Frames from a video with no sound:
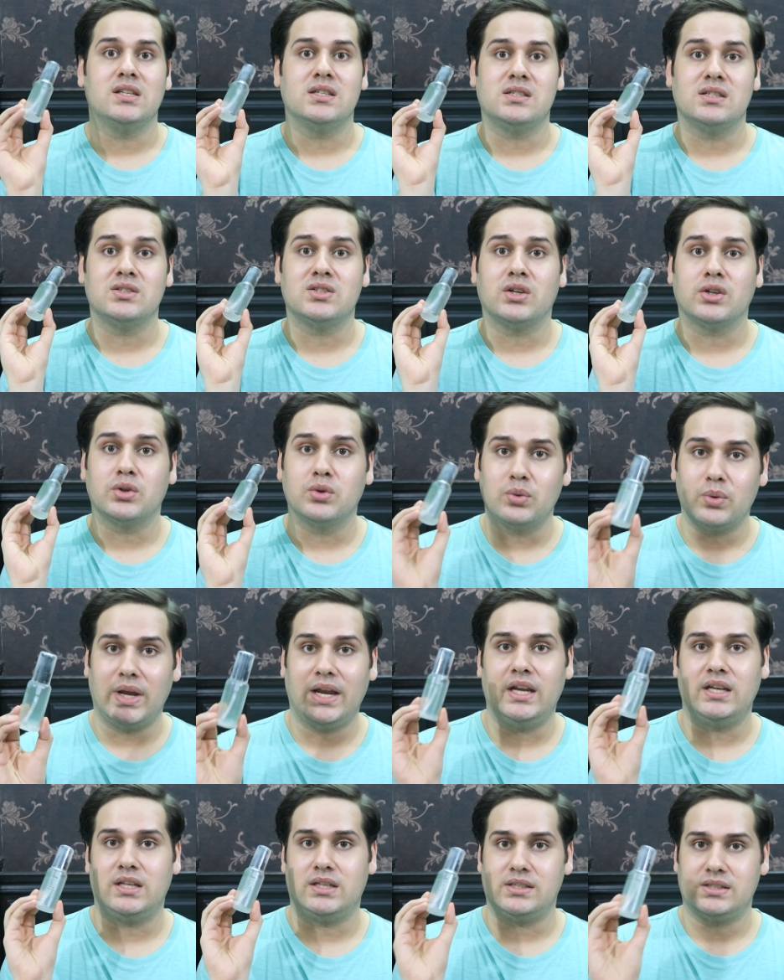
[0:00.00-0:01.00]
This is a
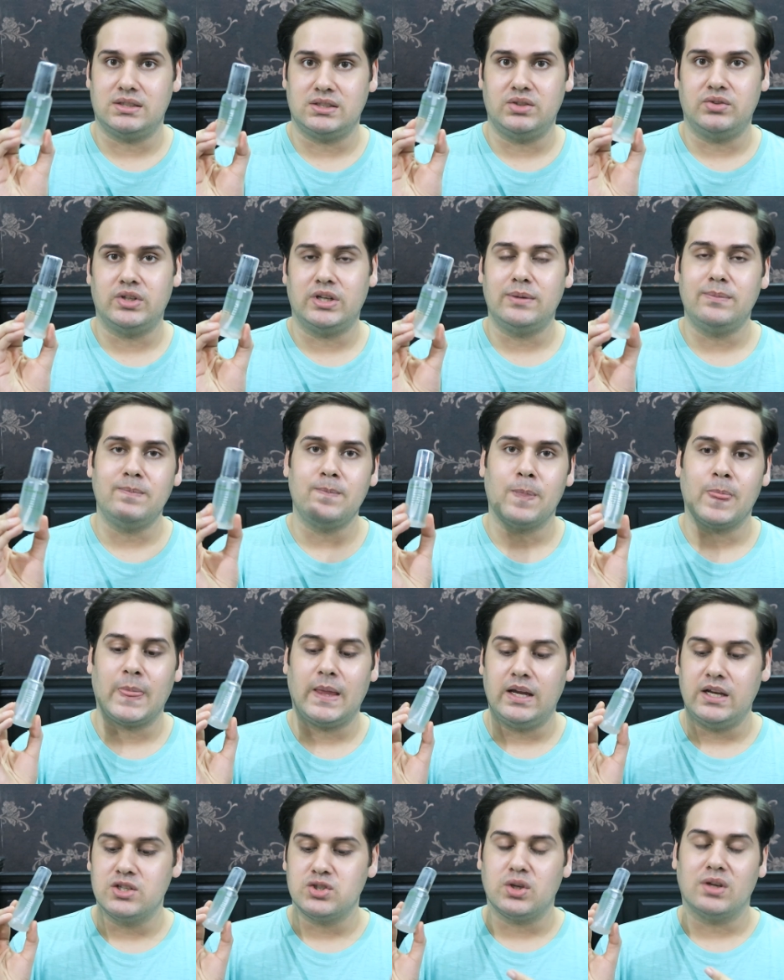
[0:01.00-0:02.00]
great serum.
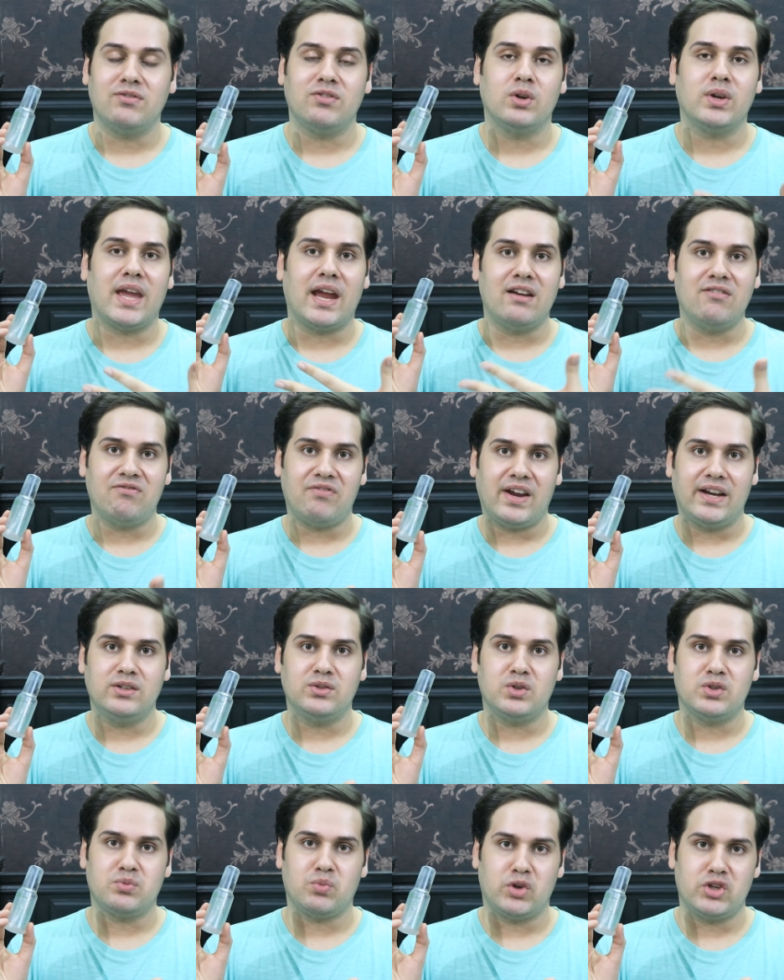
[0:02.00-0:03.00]
So if you can't
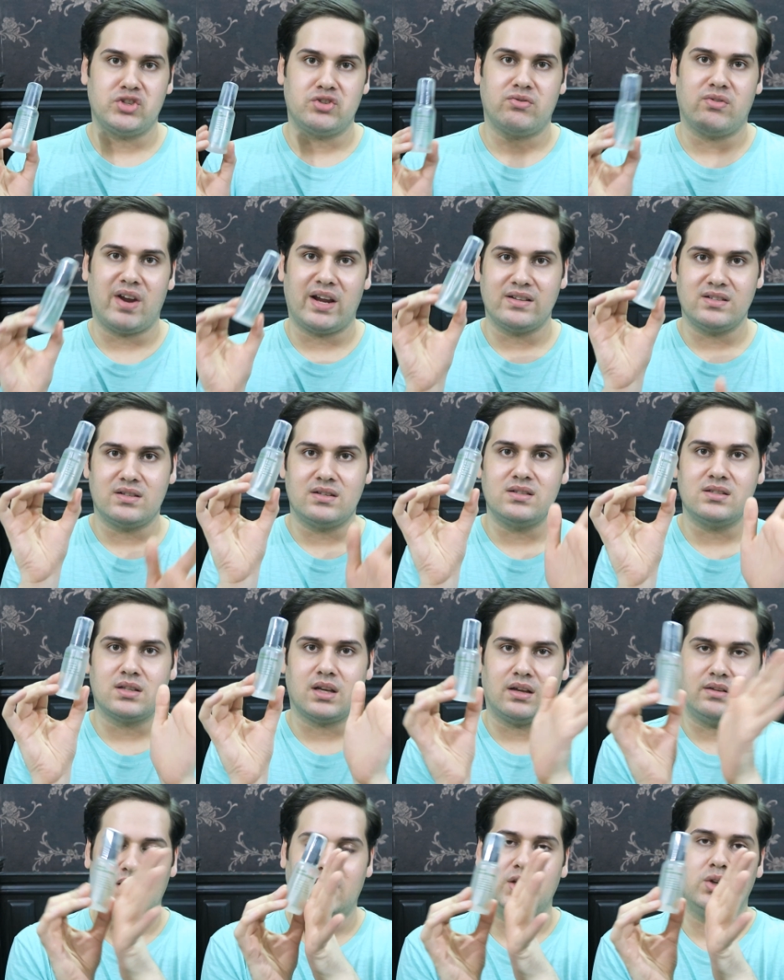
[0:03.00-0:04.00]
find those
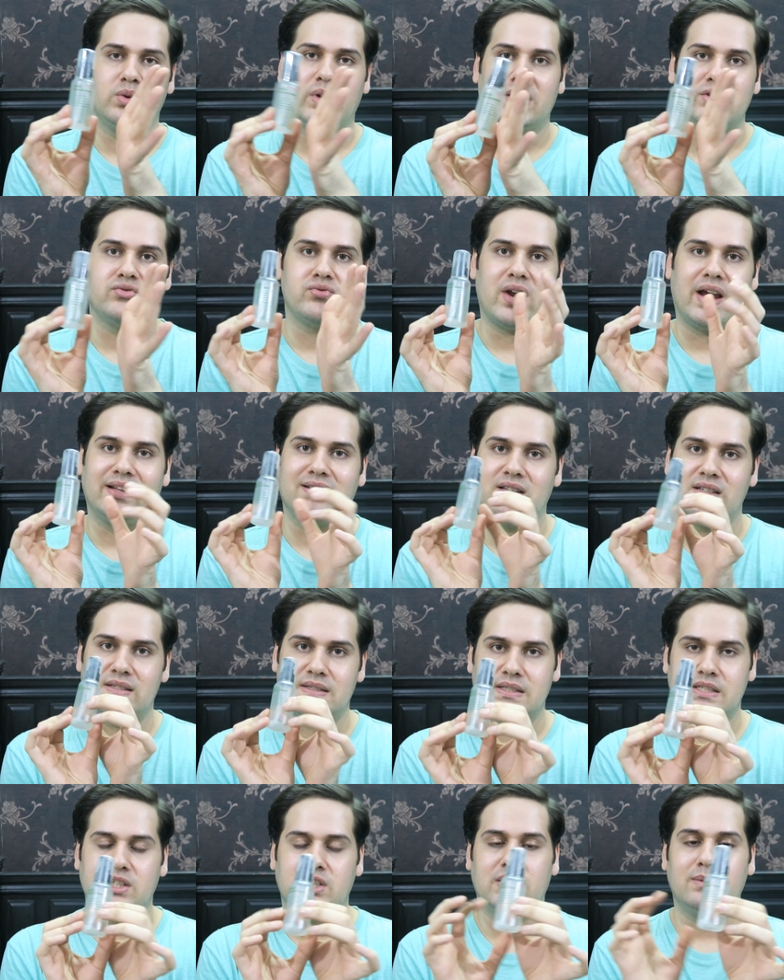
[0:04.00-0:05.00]
moisturizers, then you can try
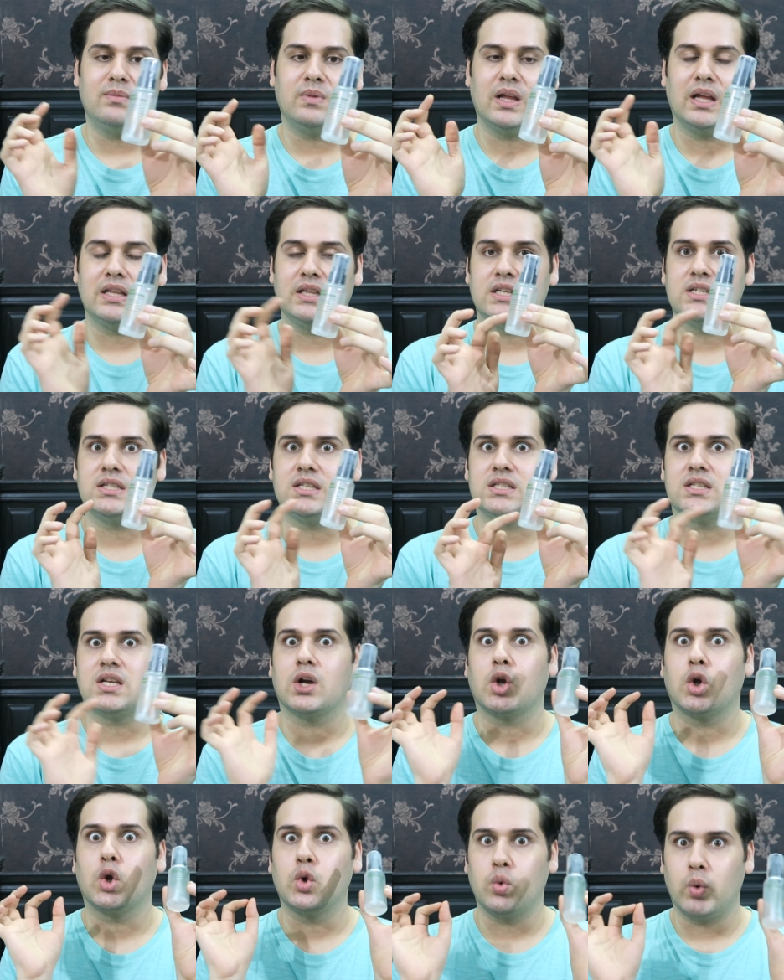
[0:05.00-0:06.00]
this serum. This is
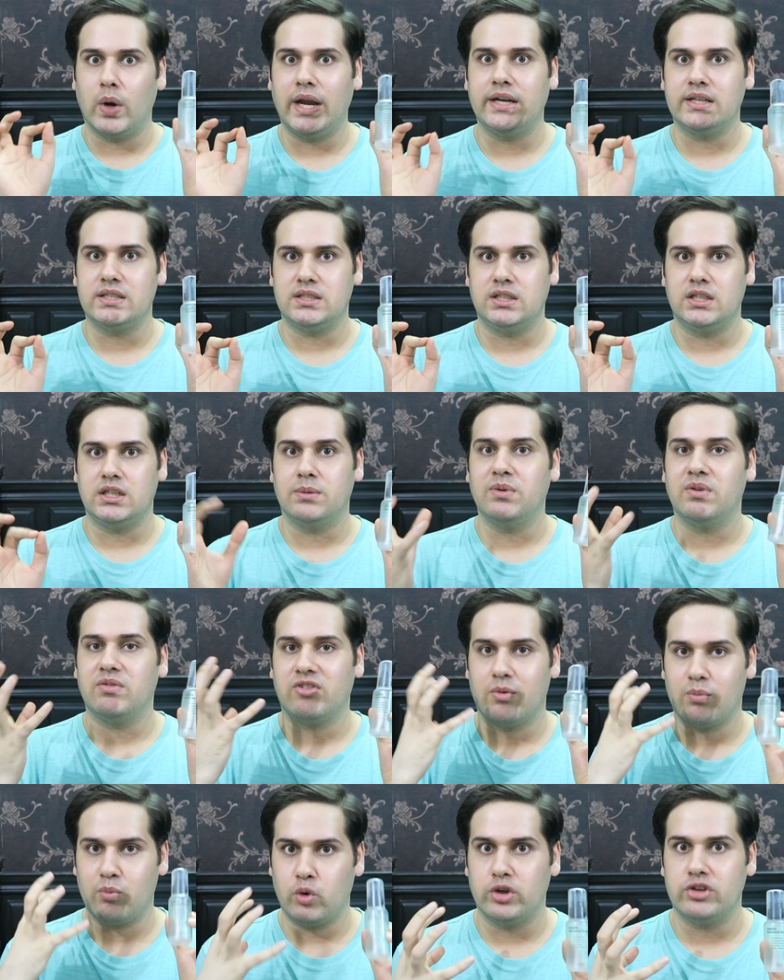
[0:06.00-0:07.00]
a great serum
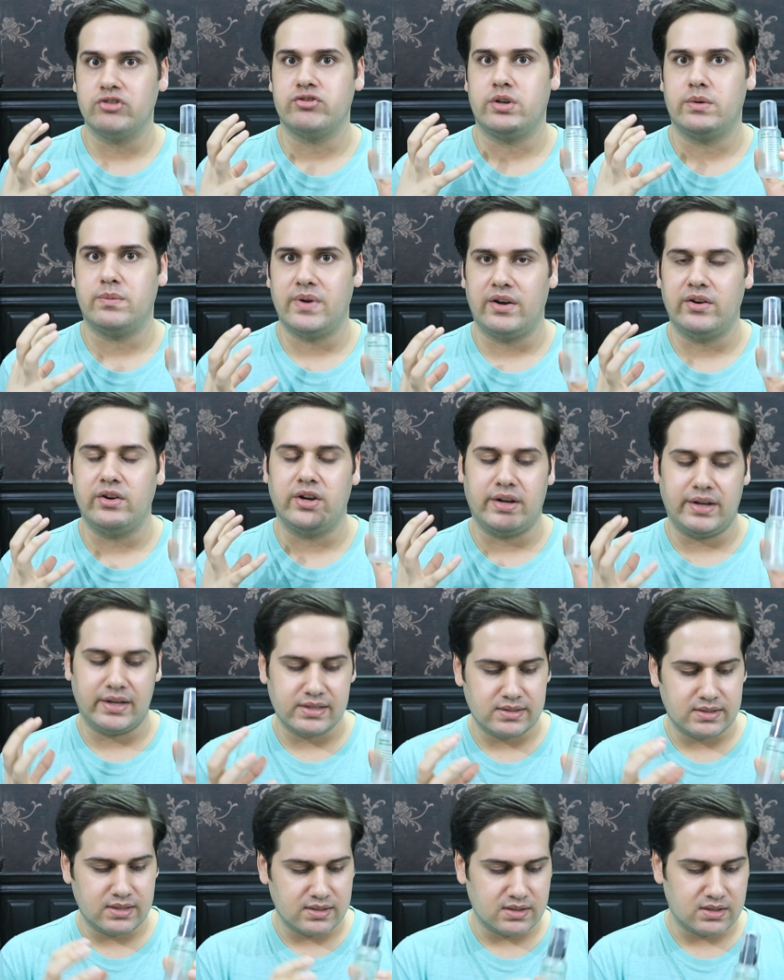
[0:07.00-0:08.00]
if your moisture barrier
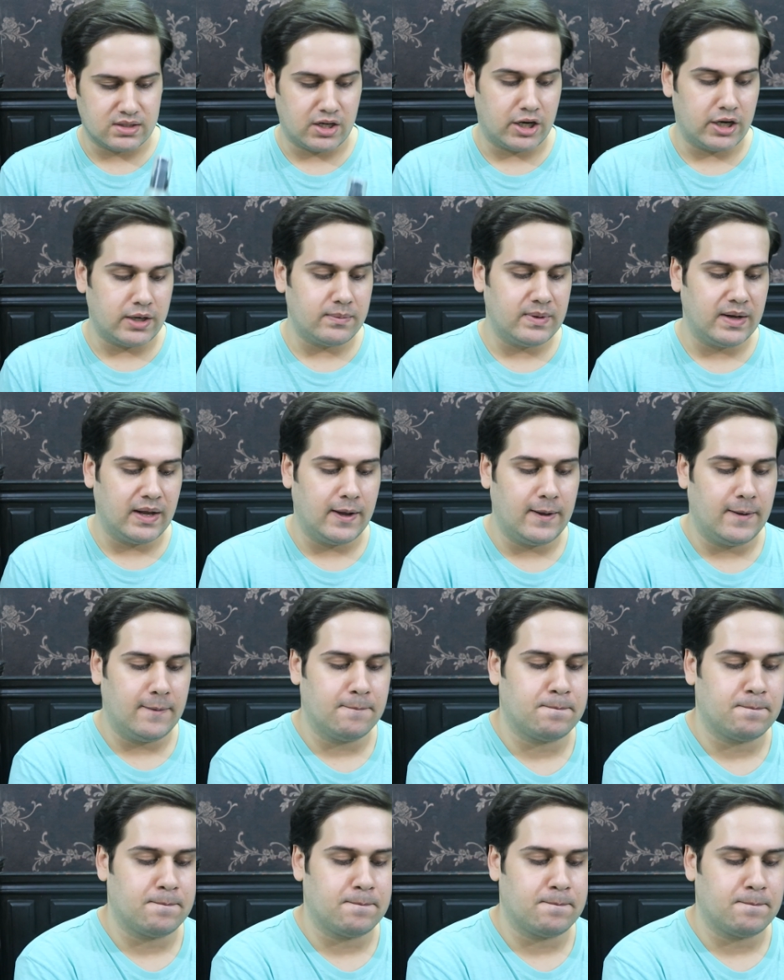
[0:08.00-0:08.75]
is disturbed.